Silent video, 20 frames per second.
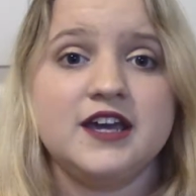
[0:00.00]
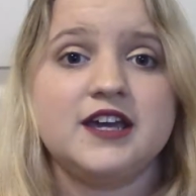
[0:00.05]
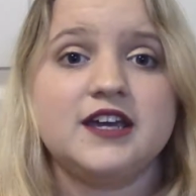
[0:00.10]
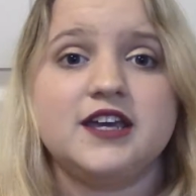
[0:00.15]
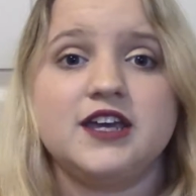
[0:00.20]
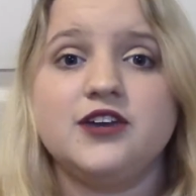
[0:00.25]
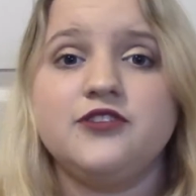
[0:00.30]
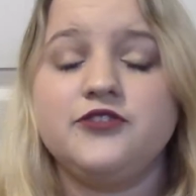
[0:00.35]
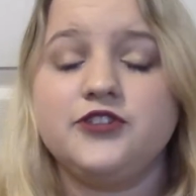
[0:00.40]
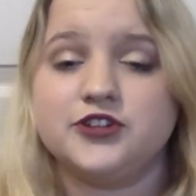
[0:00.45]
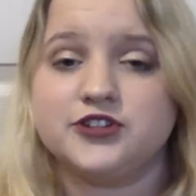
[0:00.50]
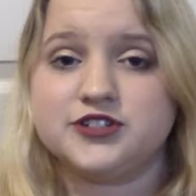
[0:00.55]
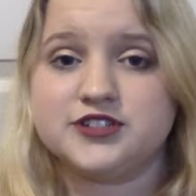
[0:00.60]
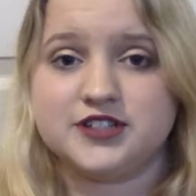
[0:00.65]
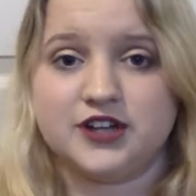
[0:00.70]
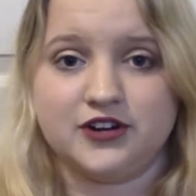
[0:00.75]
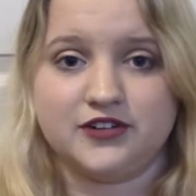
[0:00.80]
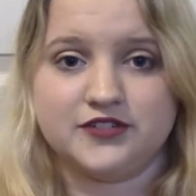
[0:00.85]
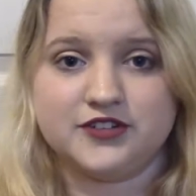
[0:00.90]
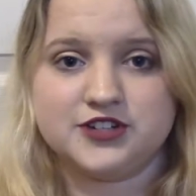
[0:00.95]
Give
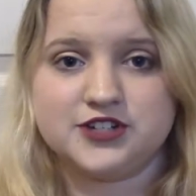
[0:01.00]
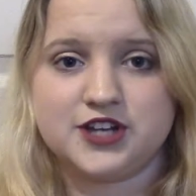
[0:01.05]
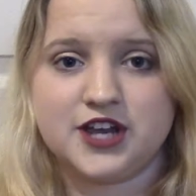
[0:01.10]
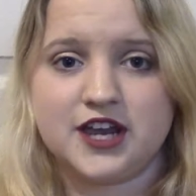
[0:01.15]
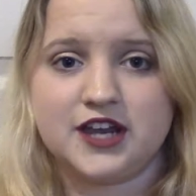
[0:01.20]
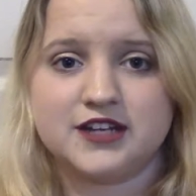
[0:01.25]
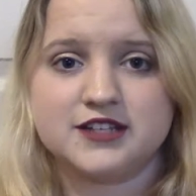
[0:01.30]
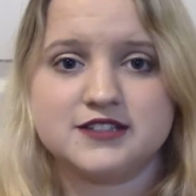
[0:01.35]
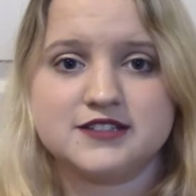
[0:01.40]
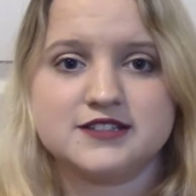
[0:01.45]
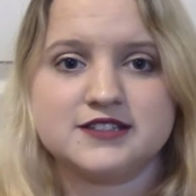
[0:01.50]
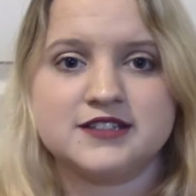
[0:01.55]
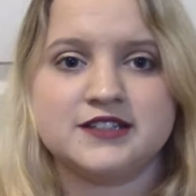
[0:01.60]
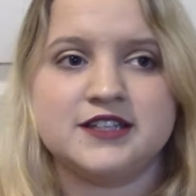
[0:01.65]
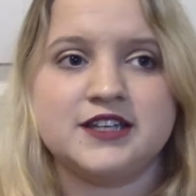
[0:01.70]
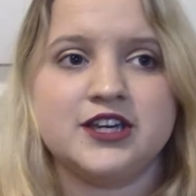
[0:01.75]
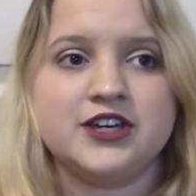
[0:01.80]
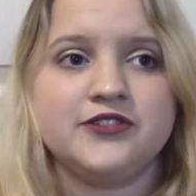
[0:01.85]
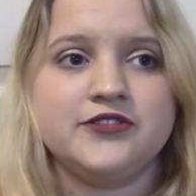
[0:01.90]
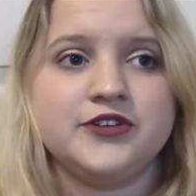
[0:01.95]
yourself a chance.
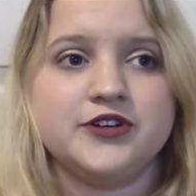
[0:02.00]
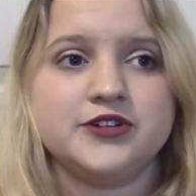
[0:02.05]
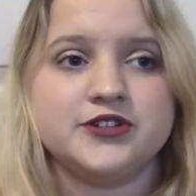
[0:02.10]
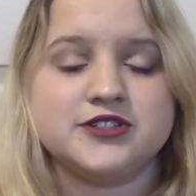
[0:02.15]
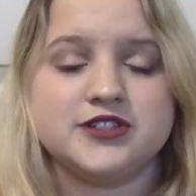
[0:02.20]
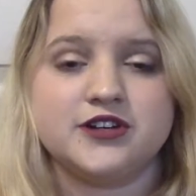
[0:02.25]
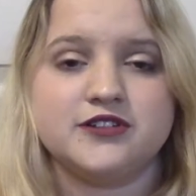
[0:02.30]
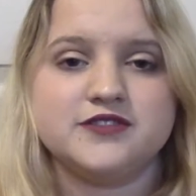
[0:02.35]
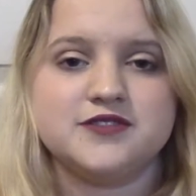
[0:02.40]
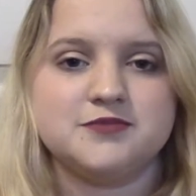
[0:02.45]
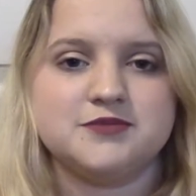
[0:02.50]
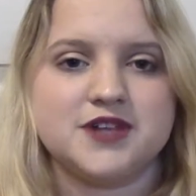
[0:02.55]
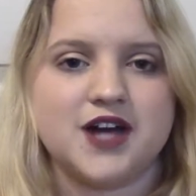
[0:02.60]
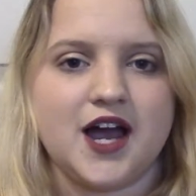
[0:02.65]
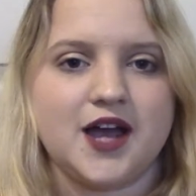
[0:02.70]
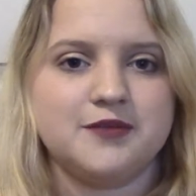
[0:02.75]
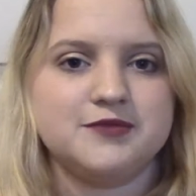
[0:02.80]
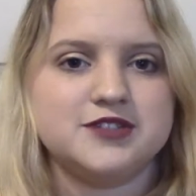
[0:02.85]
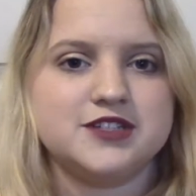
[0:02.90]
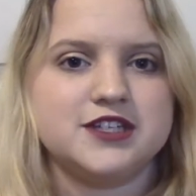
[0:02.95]
Give yourself some
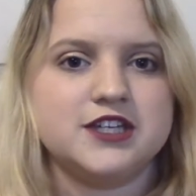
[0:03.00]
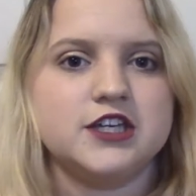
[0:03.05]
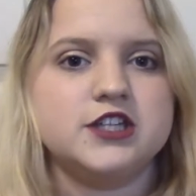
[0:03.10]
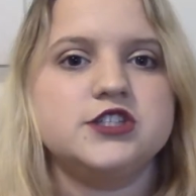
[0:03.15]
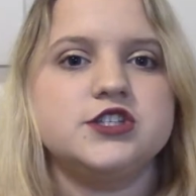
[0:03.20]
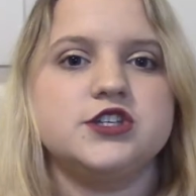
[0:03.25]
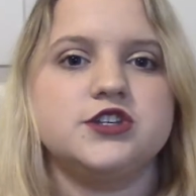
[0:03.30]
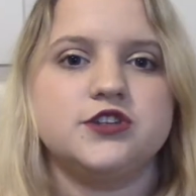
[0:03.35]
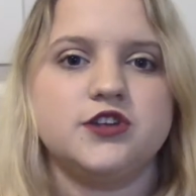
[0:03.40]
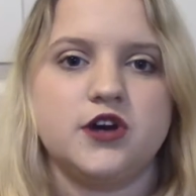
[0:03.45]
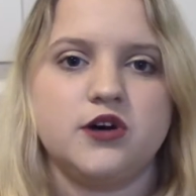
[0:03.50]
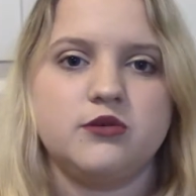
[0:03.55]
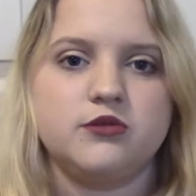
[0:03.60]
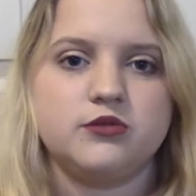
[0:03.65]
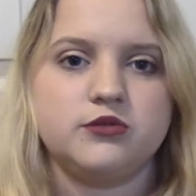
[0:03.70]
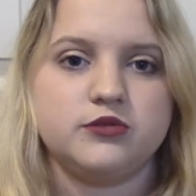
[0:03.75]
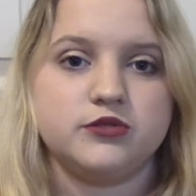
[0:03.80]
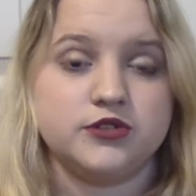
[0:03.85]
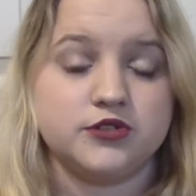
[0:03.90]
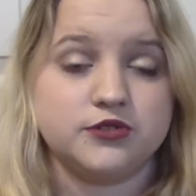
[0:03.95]
time to get to know
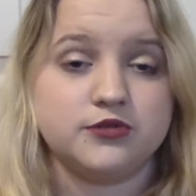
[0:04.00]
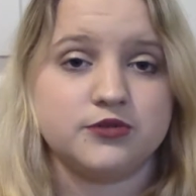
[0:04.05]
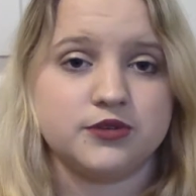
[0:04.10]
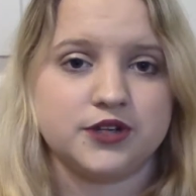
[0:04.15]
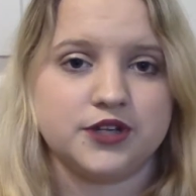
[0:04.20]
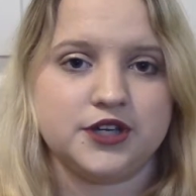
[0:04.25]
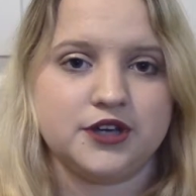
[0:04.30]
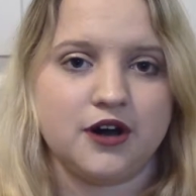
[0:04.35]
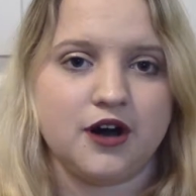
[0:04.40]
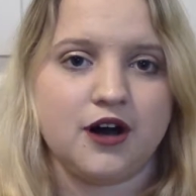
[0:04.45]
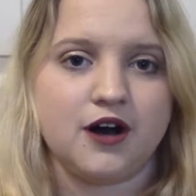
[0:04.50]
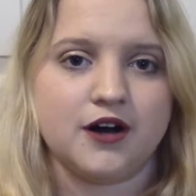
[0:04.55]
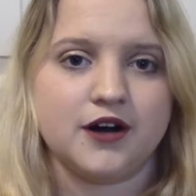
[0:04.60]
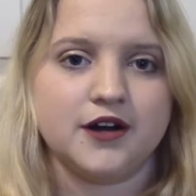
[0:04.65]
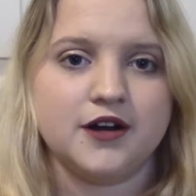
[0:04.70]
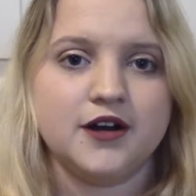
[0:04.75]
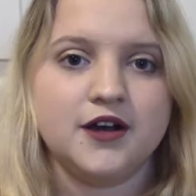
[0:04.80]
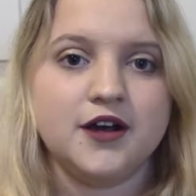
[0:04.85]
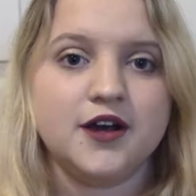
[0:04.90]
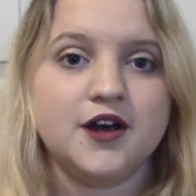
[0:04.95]
who you really
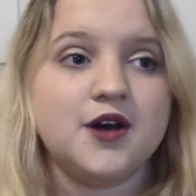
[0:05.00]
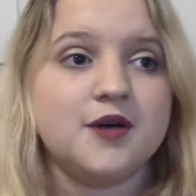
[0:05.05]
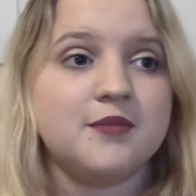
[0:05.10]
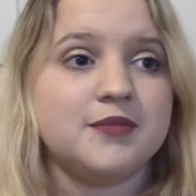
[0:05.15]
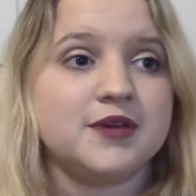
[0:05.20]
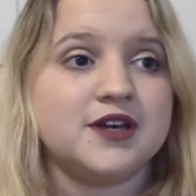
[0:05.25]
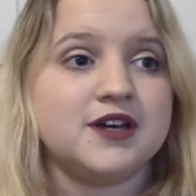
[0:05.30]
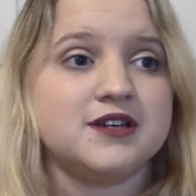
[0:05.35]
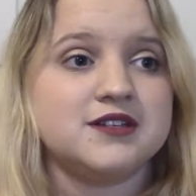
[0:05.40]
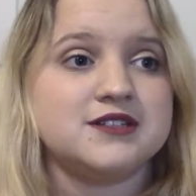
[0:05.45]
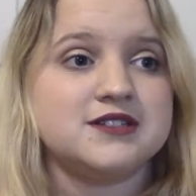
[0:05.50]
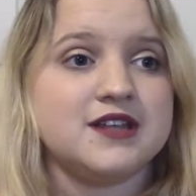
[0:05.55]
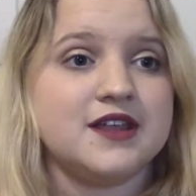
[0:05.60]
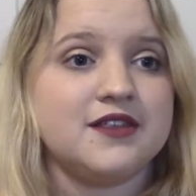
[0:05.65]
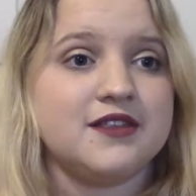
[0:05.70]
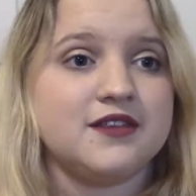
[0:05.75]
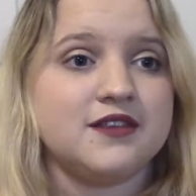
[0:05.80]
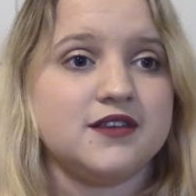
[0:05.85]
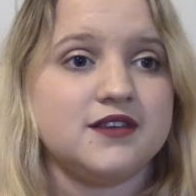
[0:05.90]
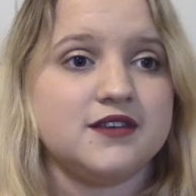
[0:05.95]
are, because
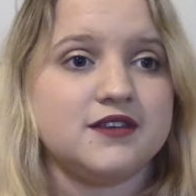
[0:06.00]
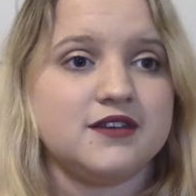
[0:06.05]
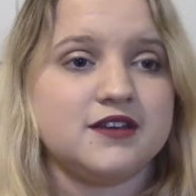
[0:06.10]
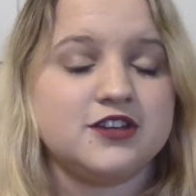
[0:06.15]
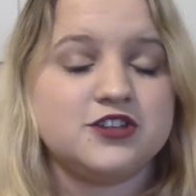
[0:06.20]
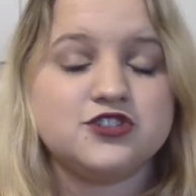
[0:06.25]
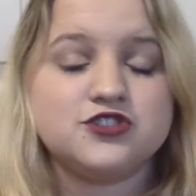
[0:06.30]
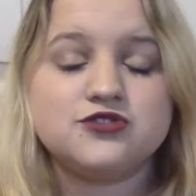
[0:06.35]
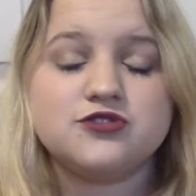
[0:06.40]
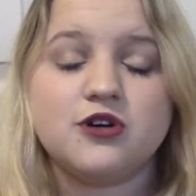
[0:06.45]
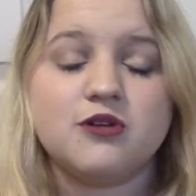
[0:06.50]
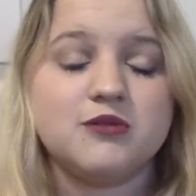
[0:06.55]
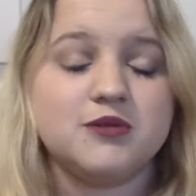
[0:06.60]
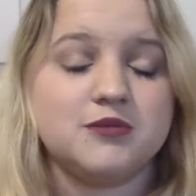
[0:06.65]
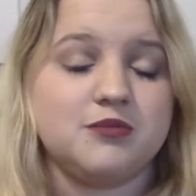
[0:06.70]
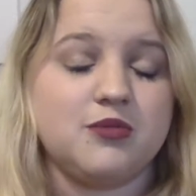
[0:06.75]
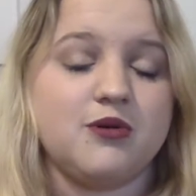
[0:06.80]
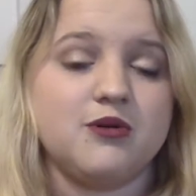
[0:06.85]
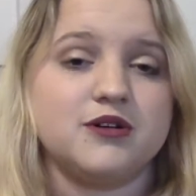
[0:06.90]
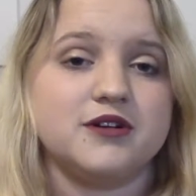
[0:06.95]
it's so
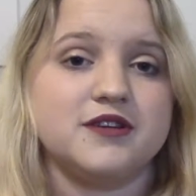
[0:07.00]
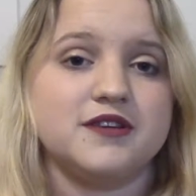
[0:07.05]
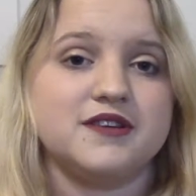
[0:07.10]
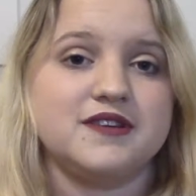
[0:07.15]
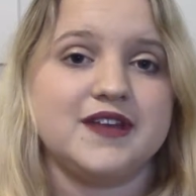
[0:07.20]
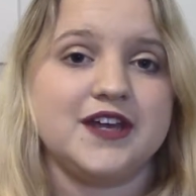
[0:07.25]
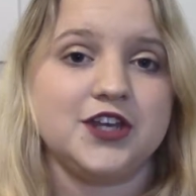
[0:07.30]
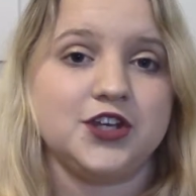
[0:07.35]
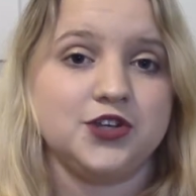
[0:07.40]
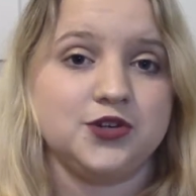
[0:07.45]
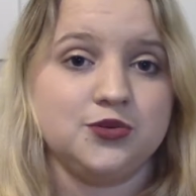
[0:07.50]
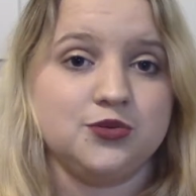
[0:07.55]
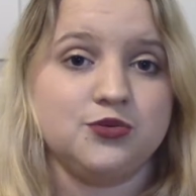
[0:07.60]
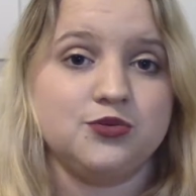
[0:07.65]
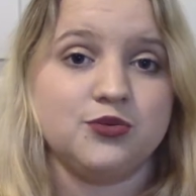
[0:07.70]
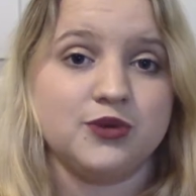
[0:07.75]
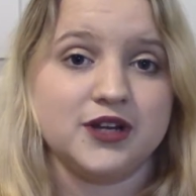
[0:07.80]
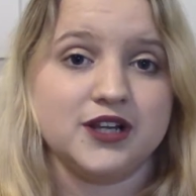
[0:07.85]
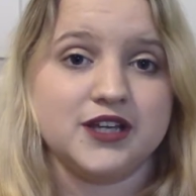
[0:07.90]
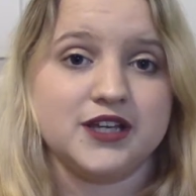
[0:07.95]
important that you
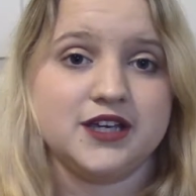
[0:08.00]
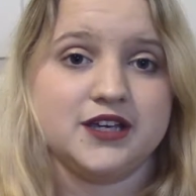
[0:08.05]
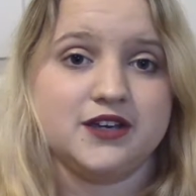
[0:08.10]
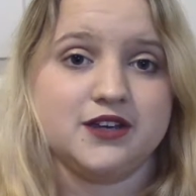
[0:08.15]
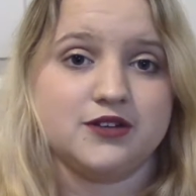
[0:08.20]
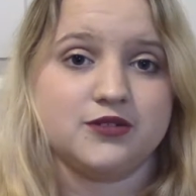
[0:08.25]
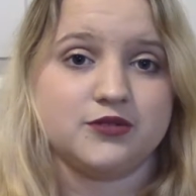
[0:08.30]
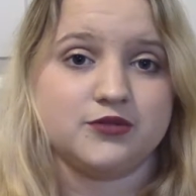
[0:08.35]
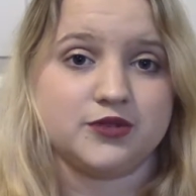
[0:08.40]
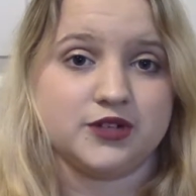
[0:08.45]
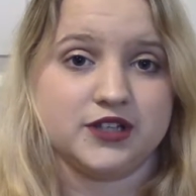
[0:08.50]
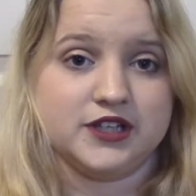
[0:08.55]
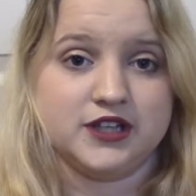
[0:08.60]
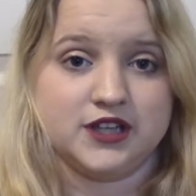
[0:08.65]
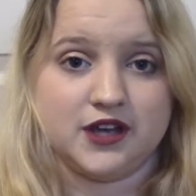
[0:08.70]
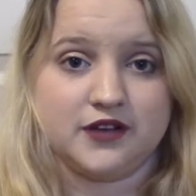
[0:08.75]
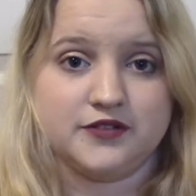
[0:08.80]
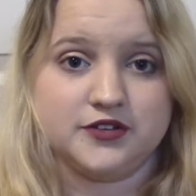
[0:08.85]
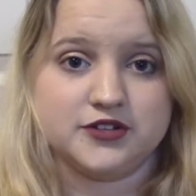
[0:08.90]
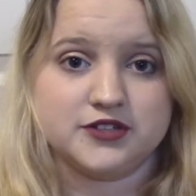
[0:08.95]
really, really
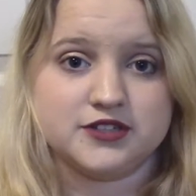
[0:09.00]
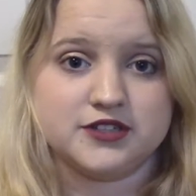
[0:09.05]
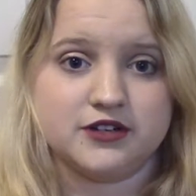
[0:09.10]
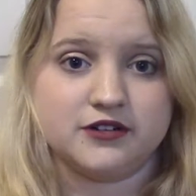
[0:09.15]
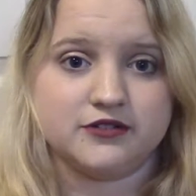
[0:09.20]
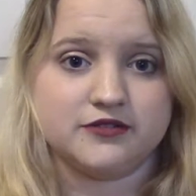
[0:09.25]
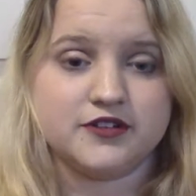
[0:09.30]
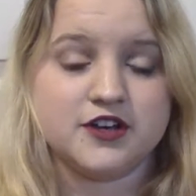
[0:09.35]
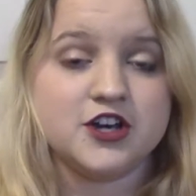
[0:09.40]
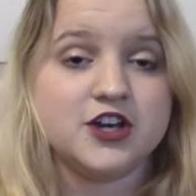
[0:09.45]
love yourself.